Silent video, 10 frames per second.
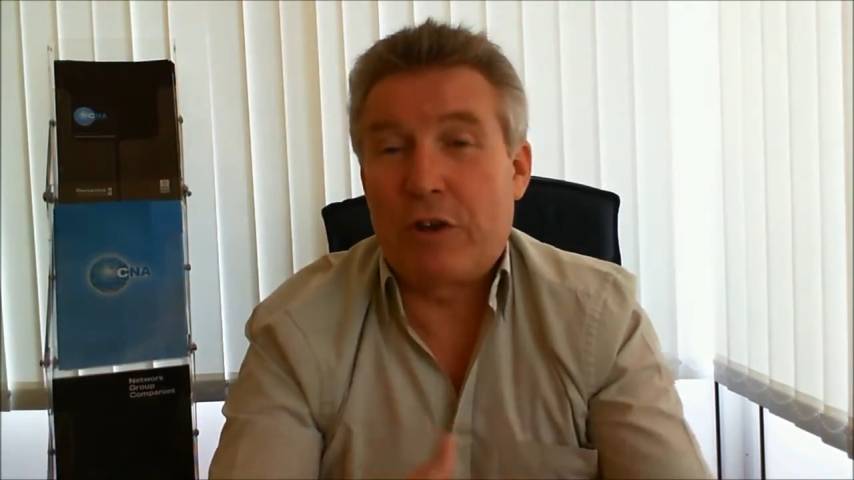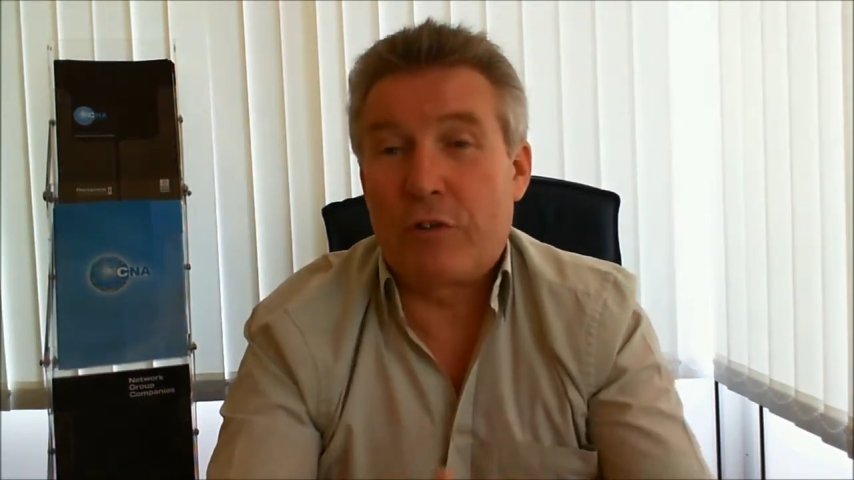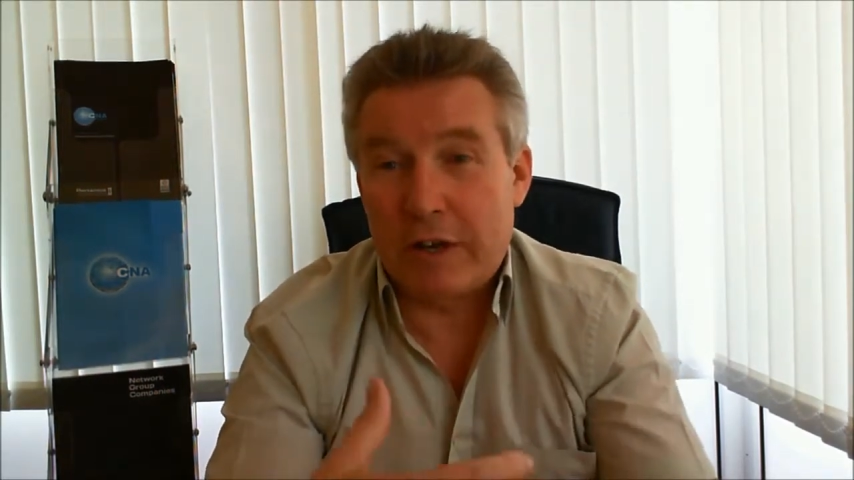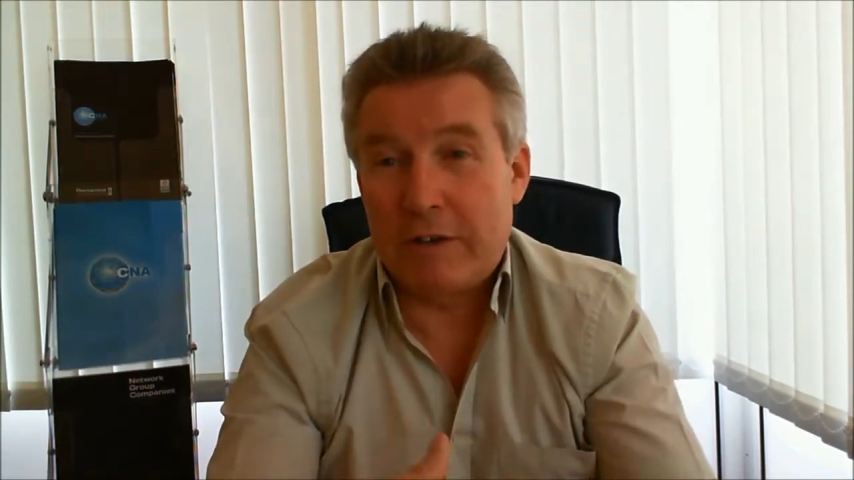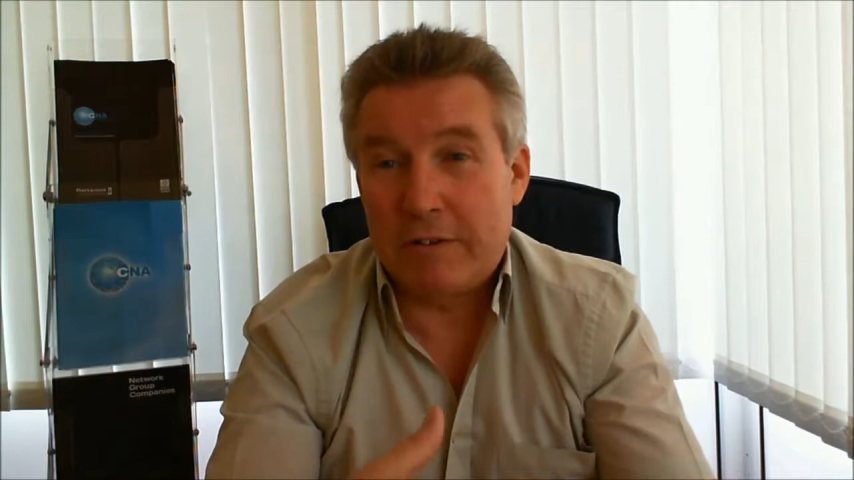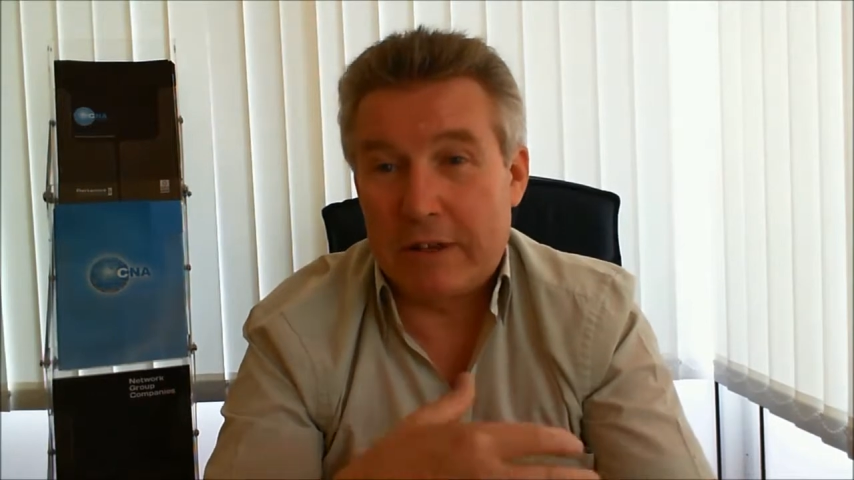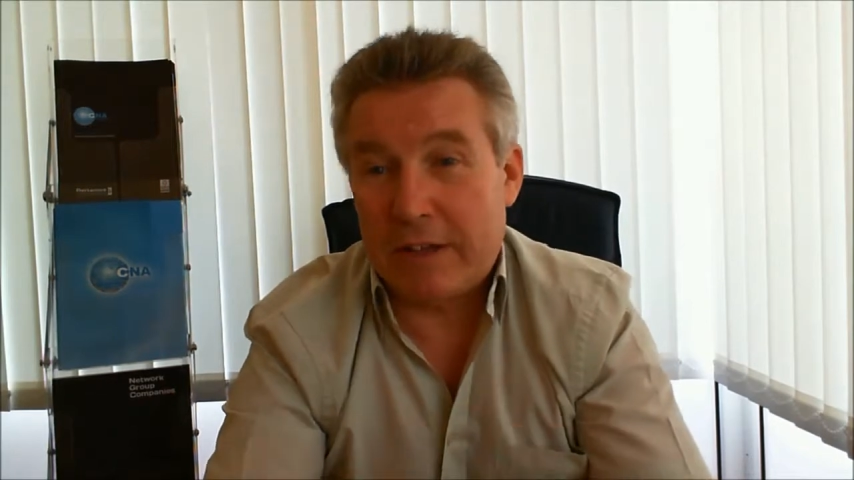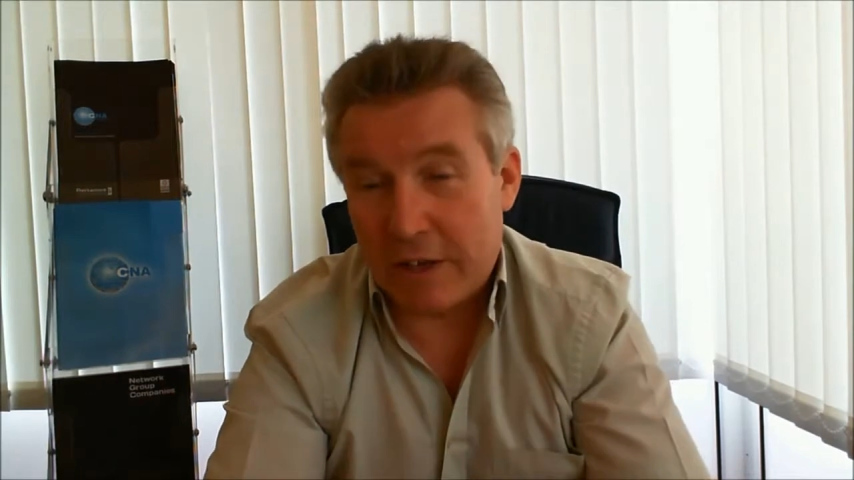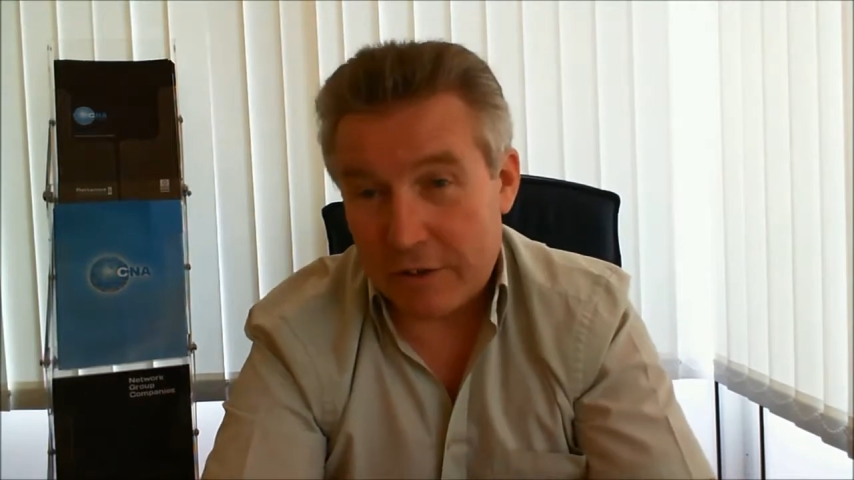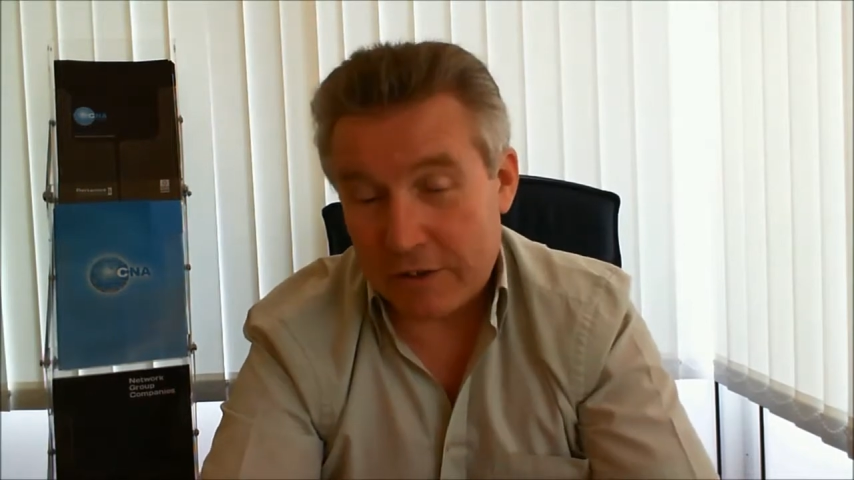create
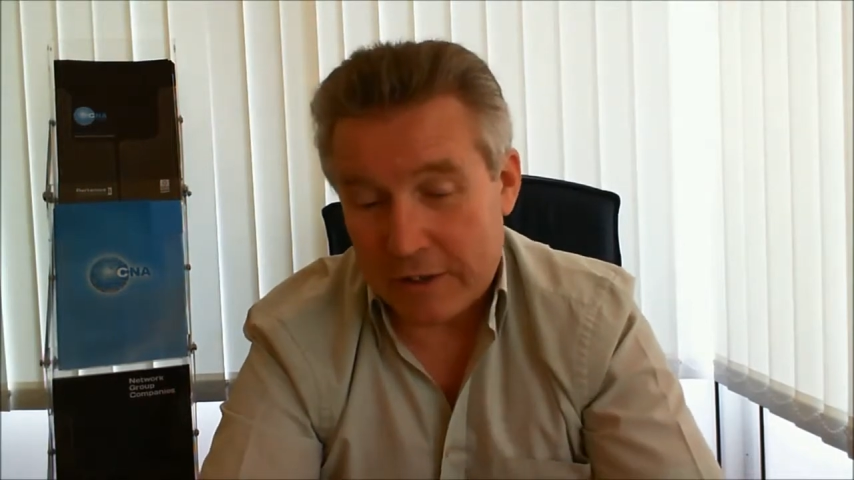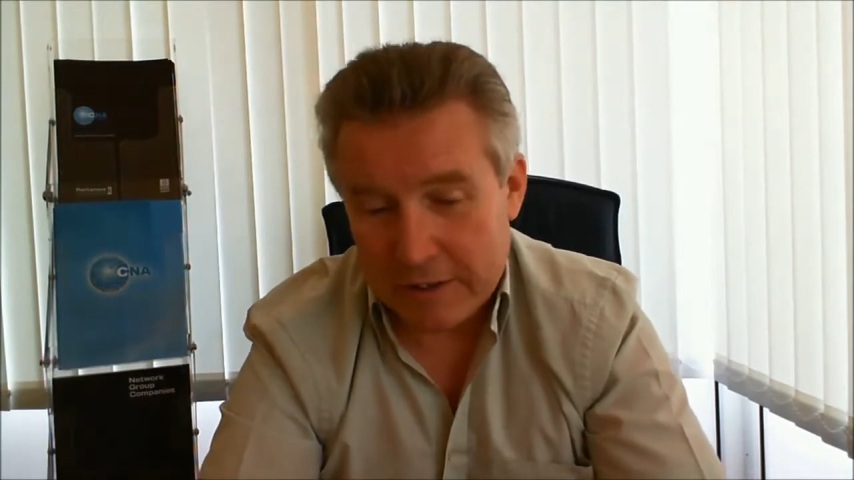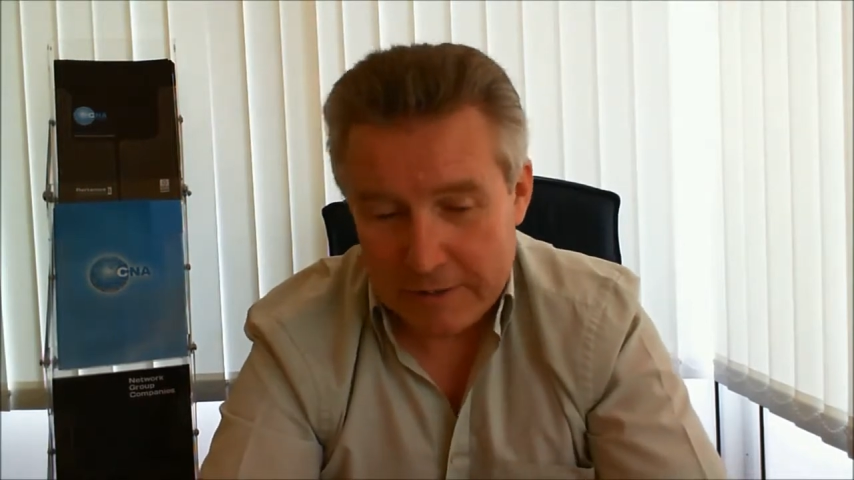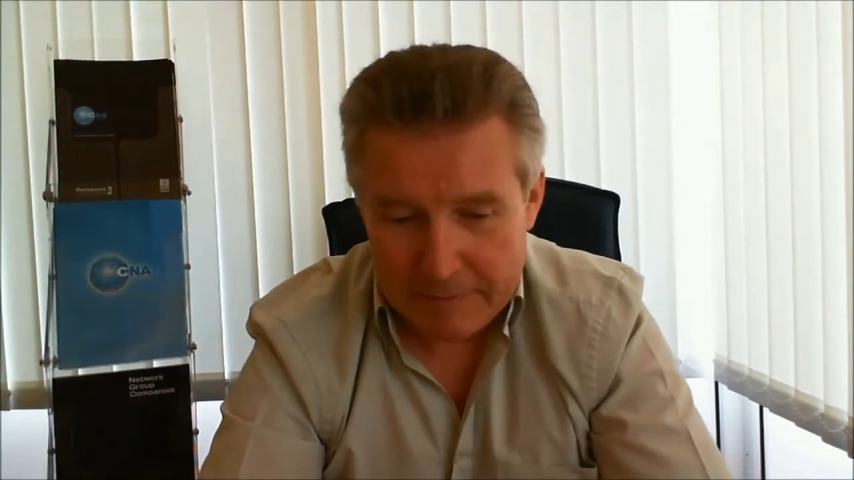that need.